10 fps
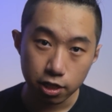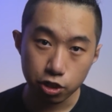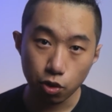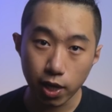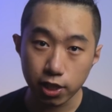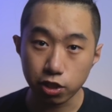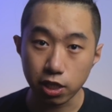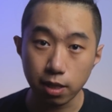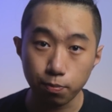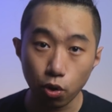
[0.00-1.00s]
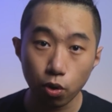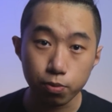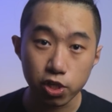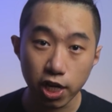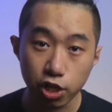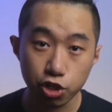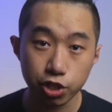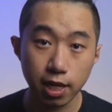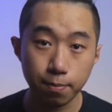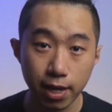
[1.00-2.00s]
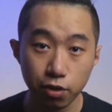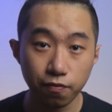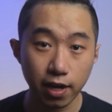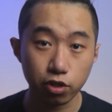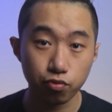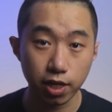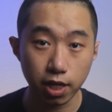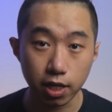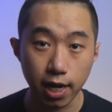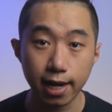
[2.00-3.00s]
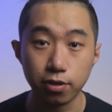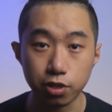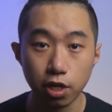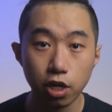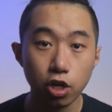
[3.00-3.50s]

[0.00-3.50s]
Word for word: so as to keep all productions and manufacturing in-house.